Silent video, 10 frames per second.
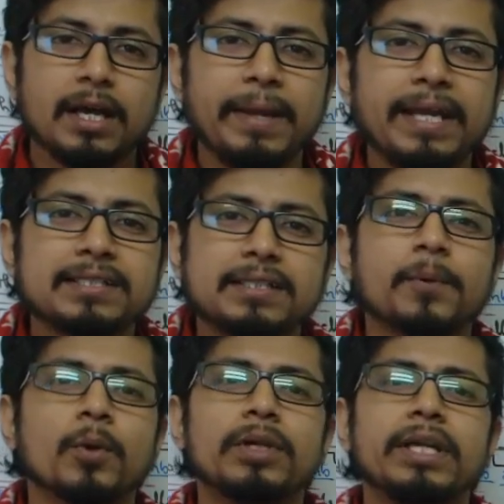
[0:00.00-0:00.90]
makes the
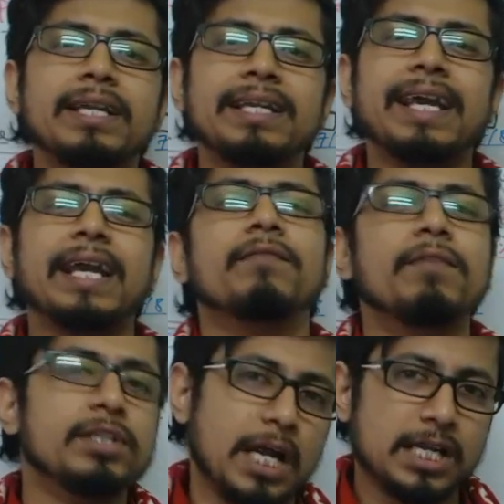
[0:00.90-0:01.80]
protein
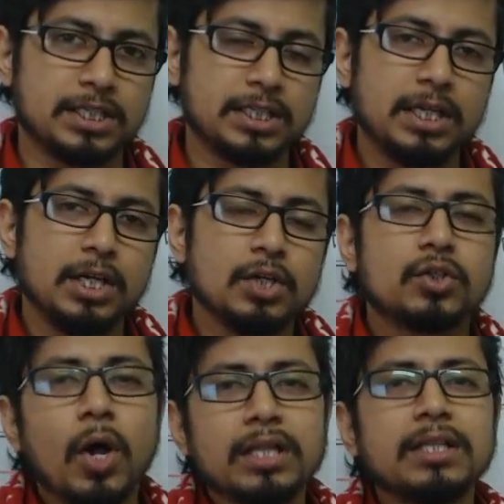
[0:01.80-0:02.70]
negatively charged.
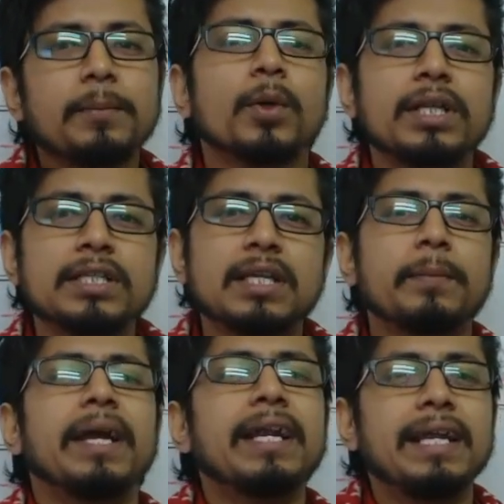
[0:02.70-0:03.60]
So all the proteins are
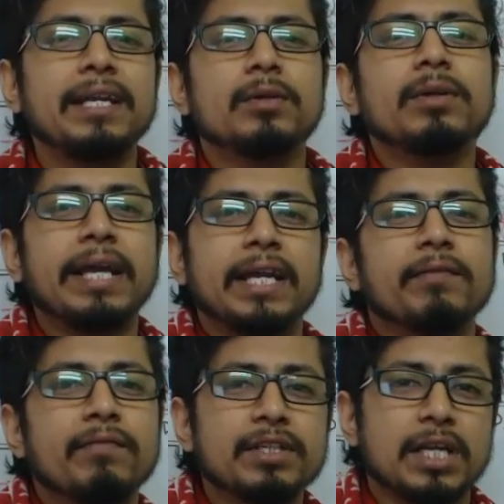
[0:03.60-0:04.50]
made into
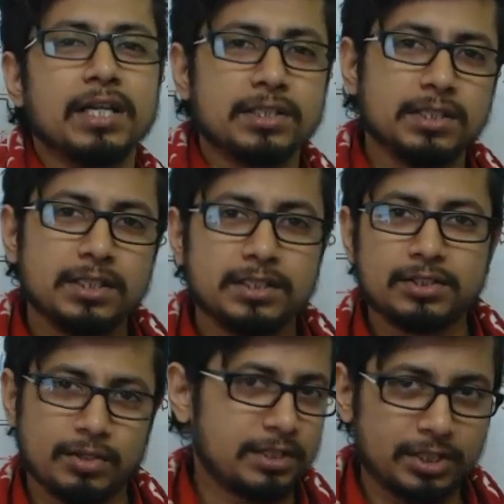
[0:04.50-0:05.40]
negatively charged
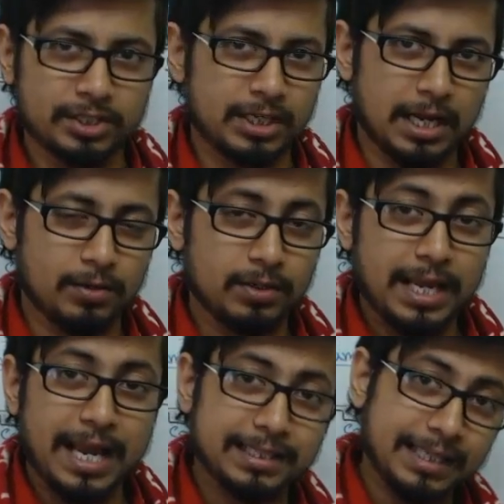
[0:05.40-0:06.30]
structures now,
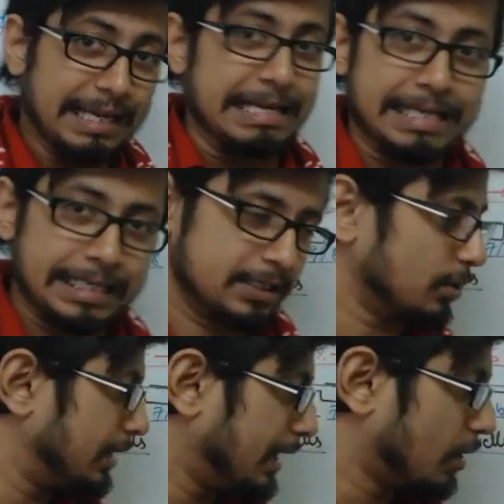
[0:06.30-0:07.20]
and they are linear,
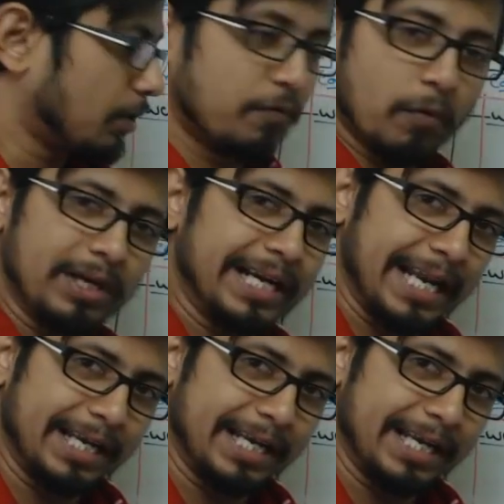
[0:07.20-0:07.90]
so they are not folded